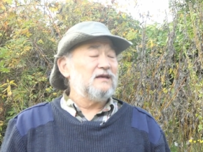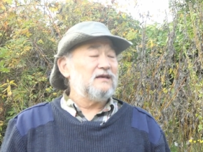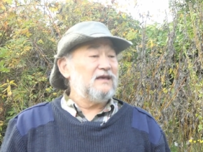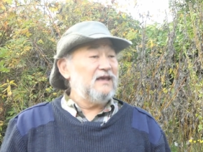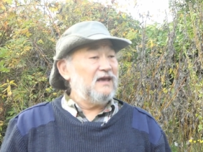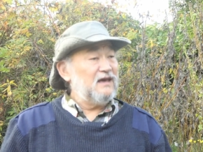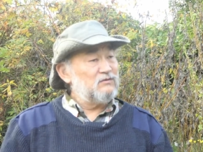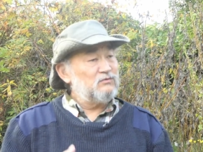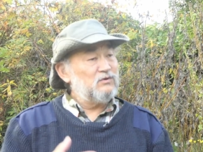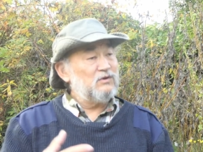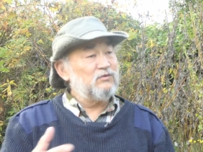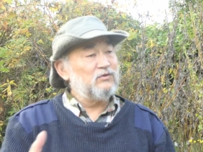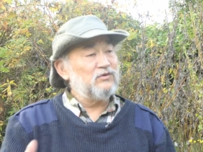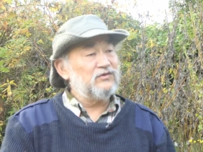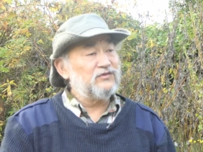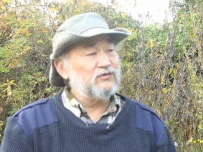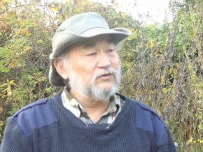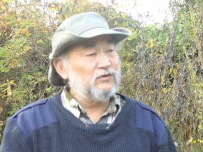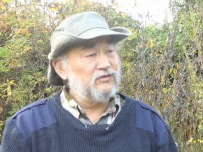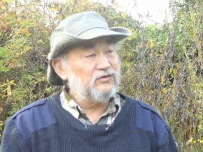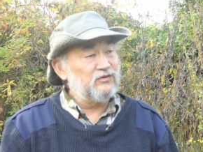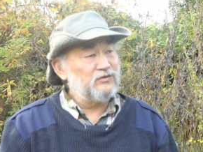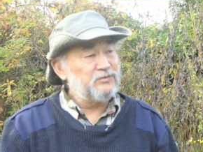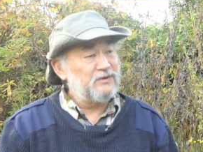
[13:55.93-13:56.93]
Can we
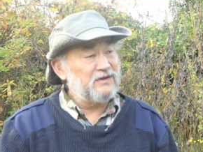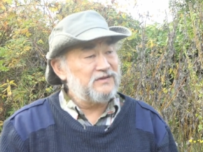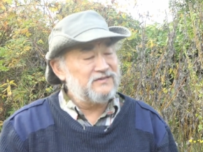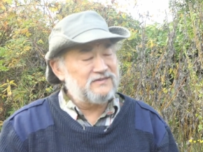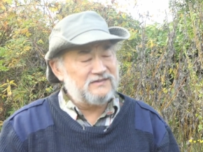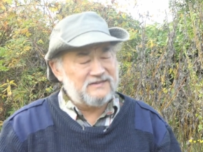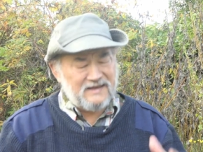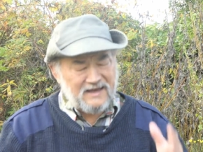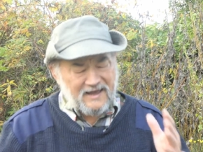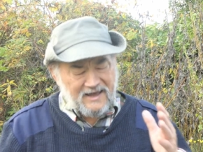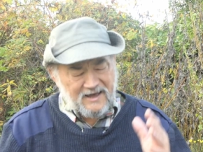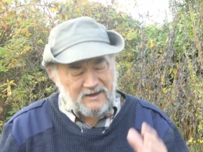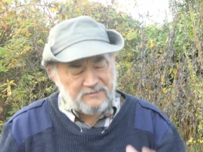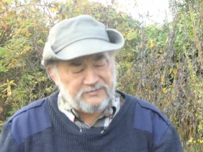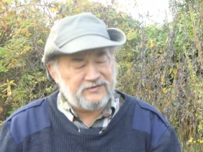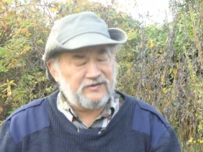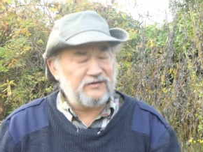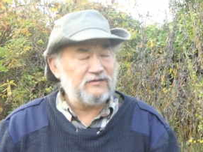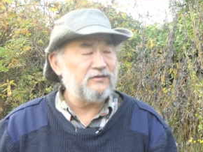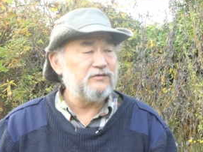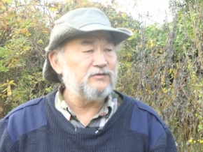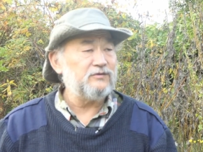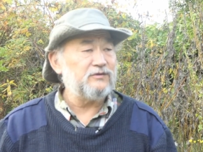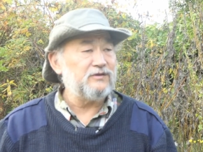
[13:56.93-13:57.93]
restore those places?
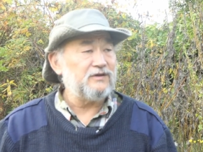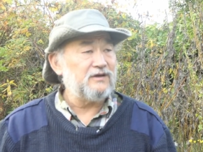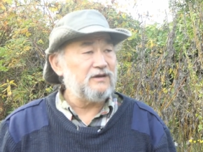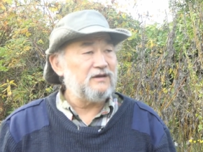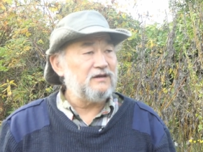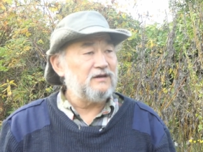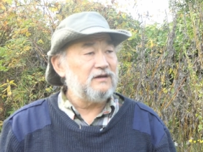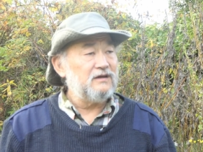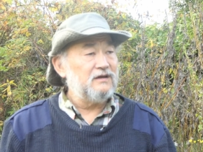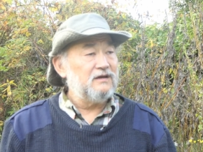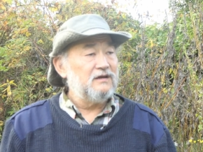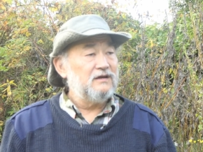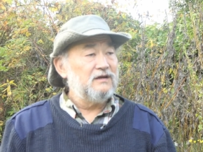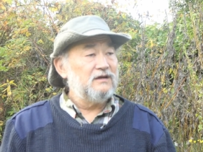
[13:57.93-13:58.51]
Absolutely.